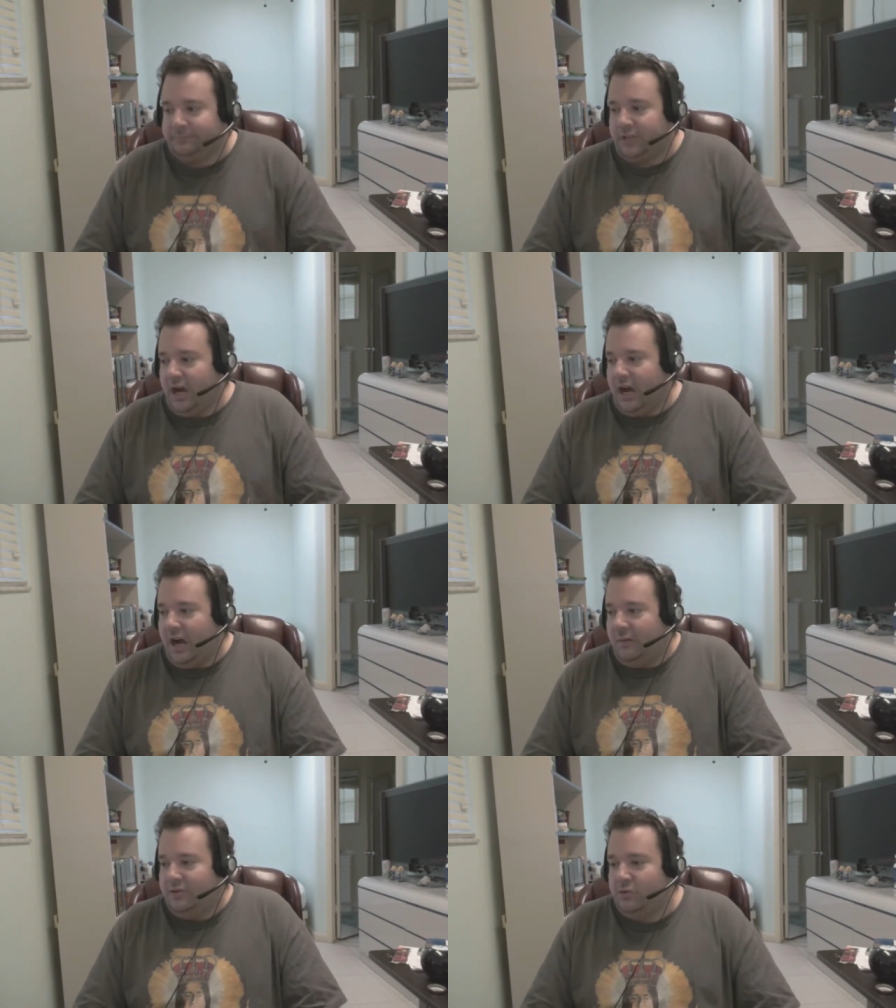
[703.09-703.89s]

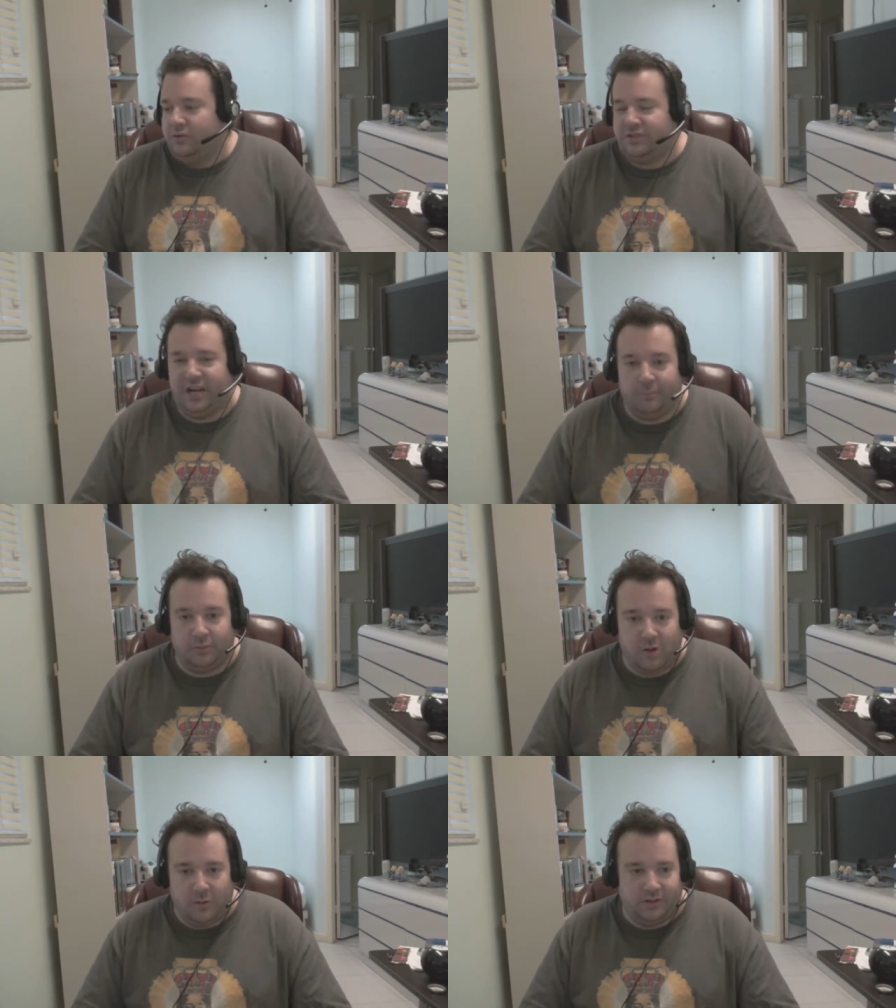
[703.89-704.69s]
You could
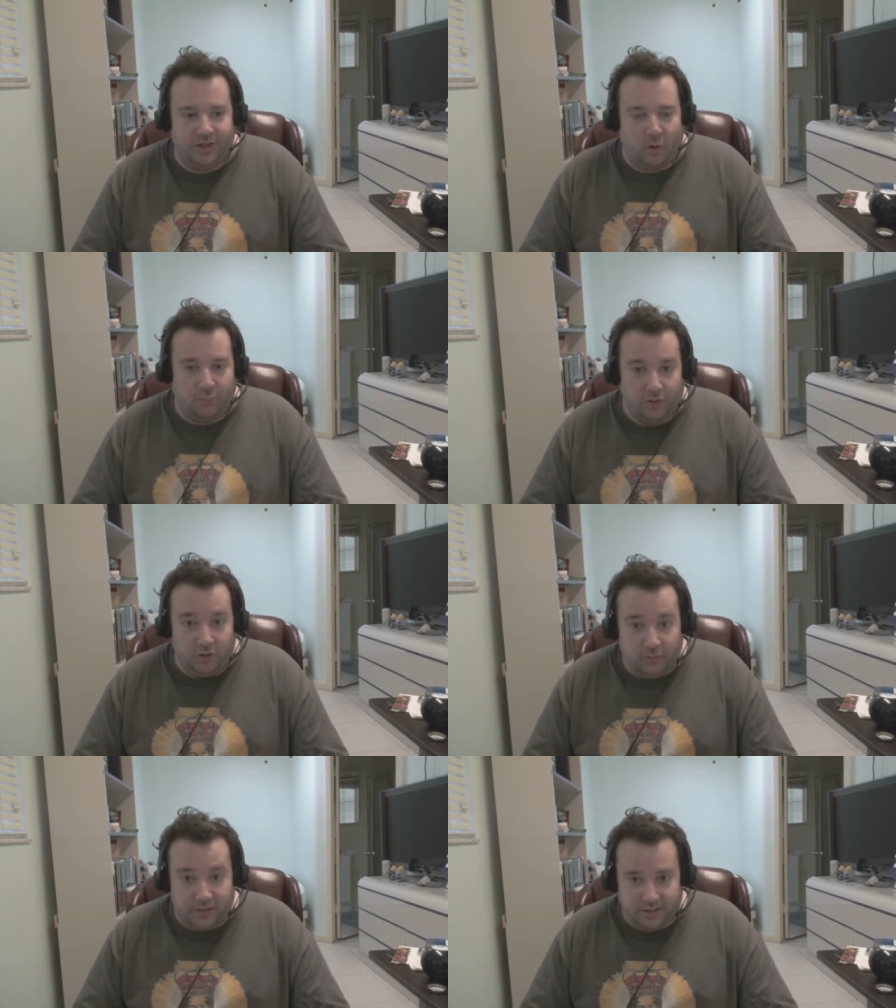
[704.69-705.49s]
temporarily or
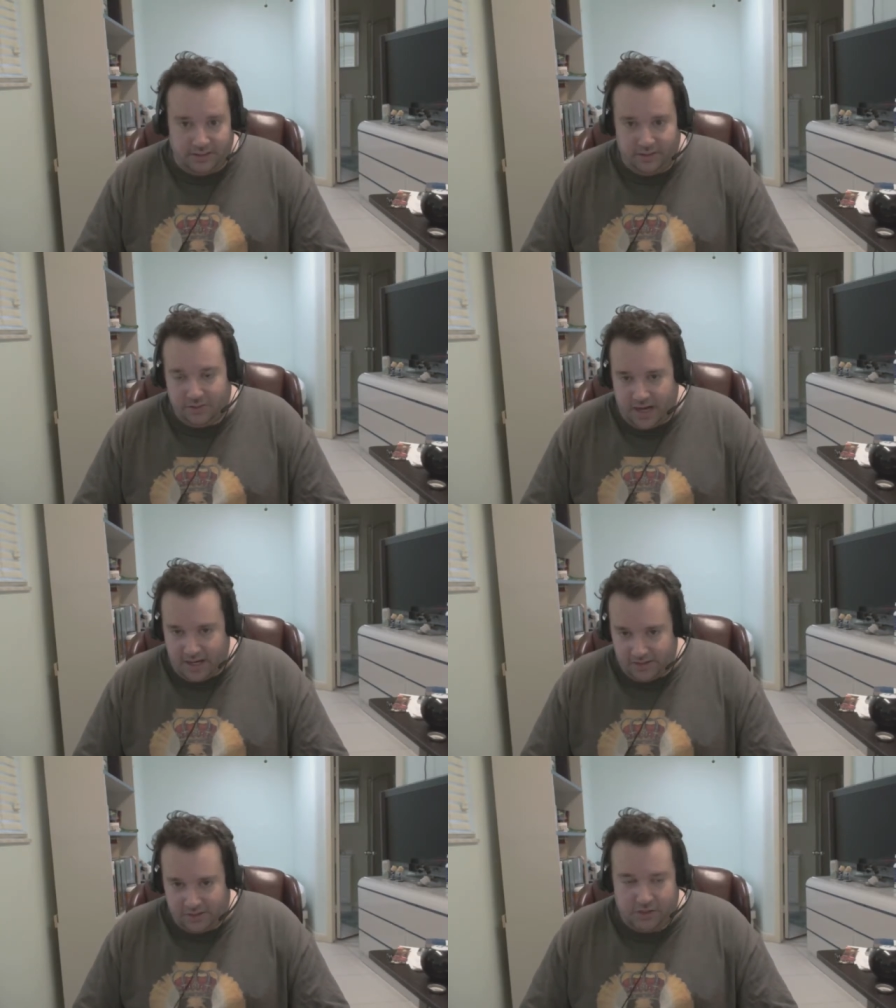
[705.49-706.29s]
permanently lose
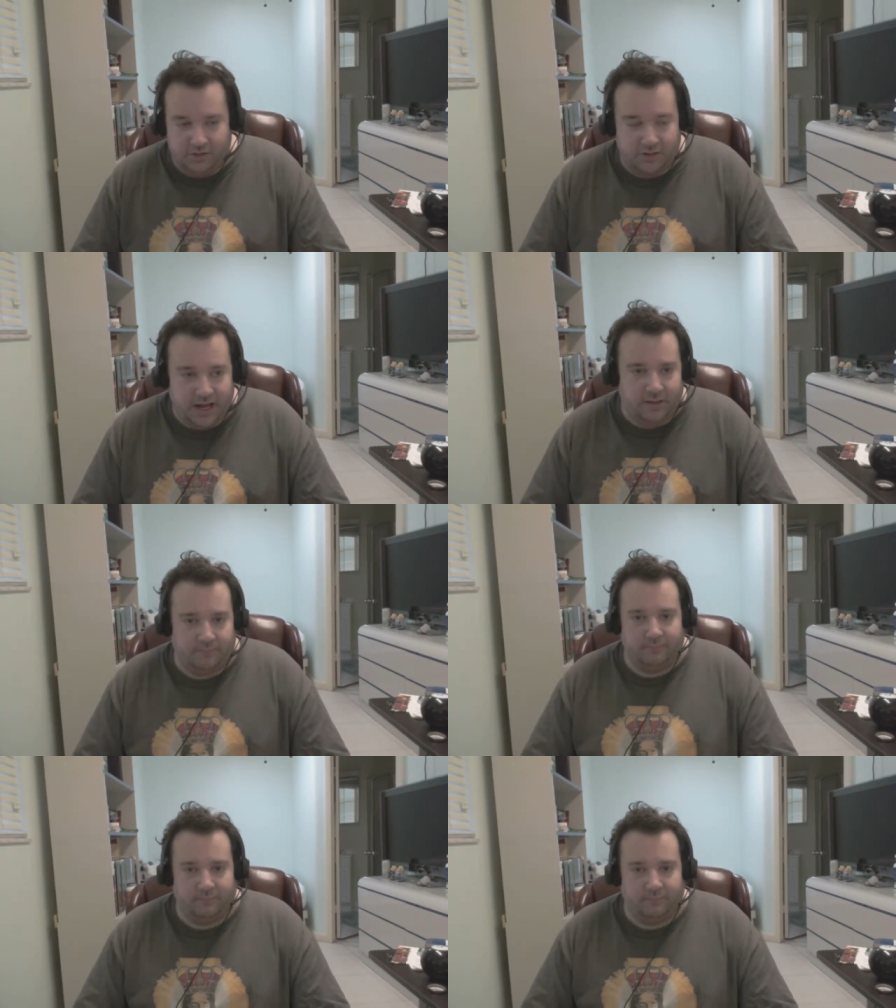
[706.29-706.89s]
access to your game